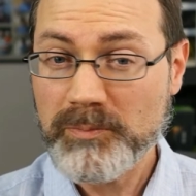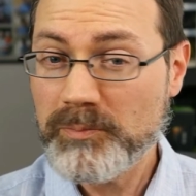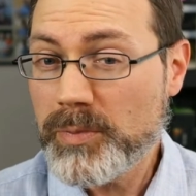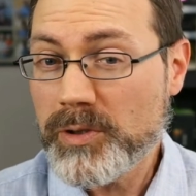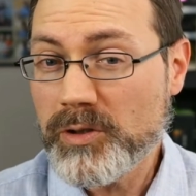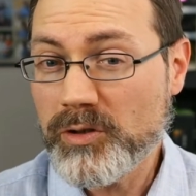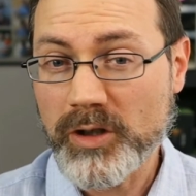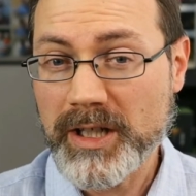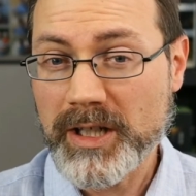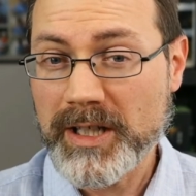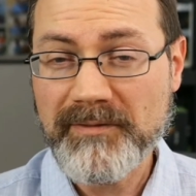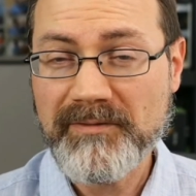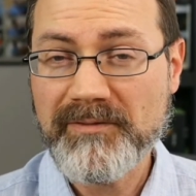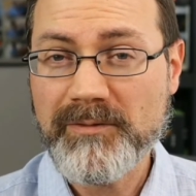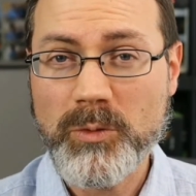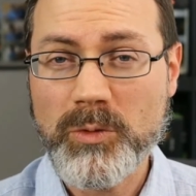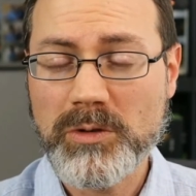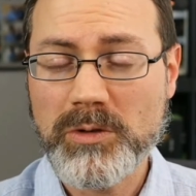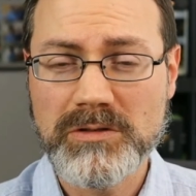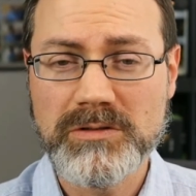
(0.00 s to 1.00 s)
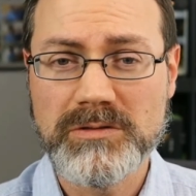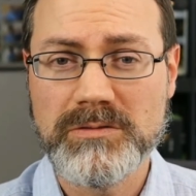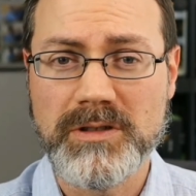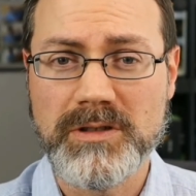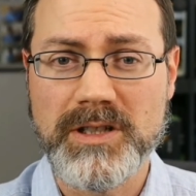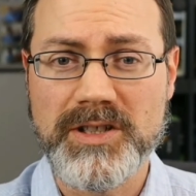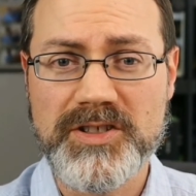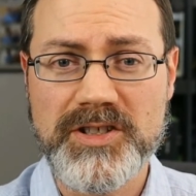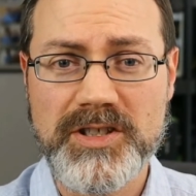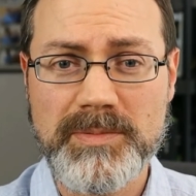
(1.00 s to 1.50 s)
been looking
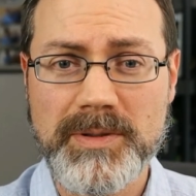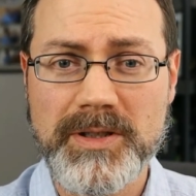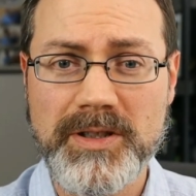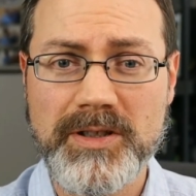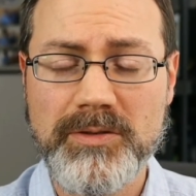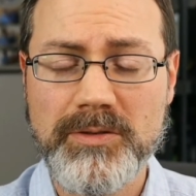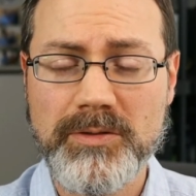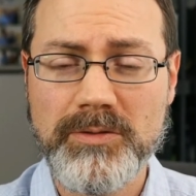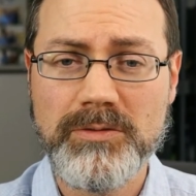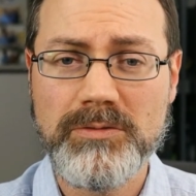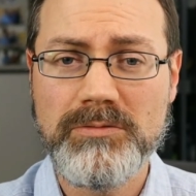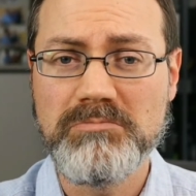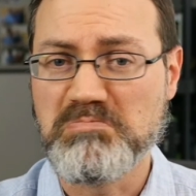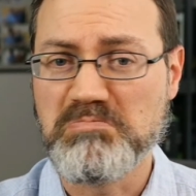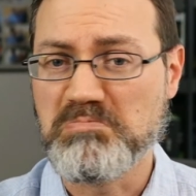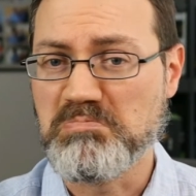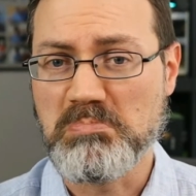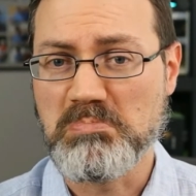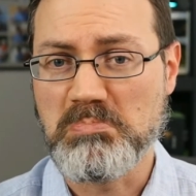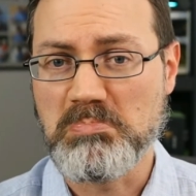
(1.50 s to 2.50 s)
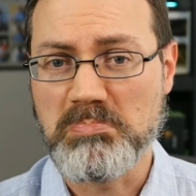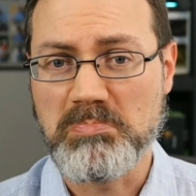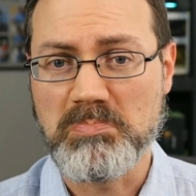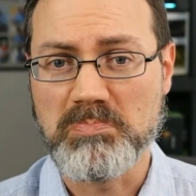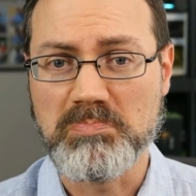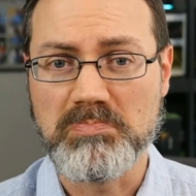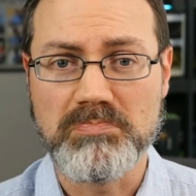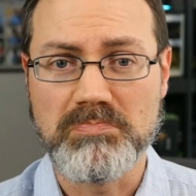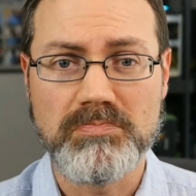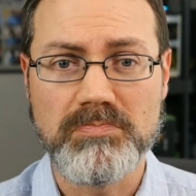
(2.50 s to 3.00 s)
for a GPU,
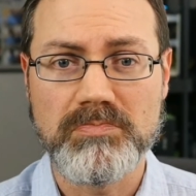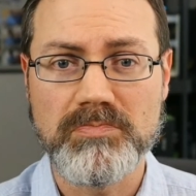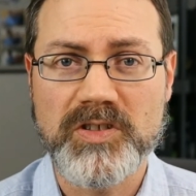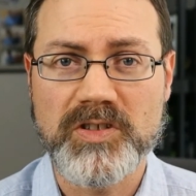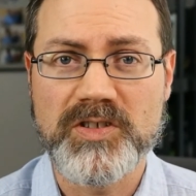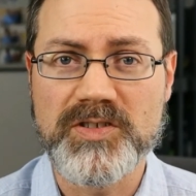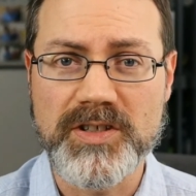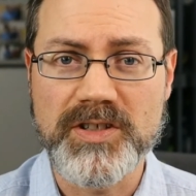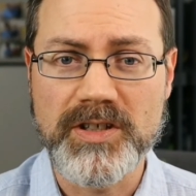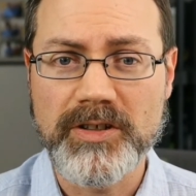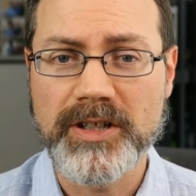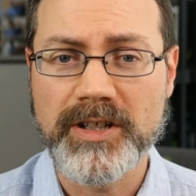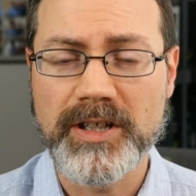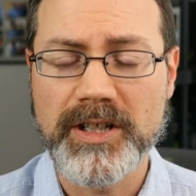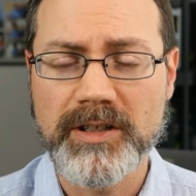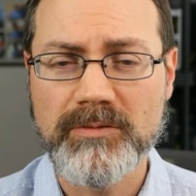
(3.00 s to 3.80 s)
consider getting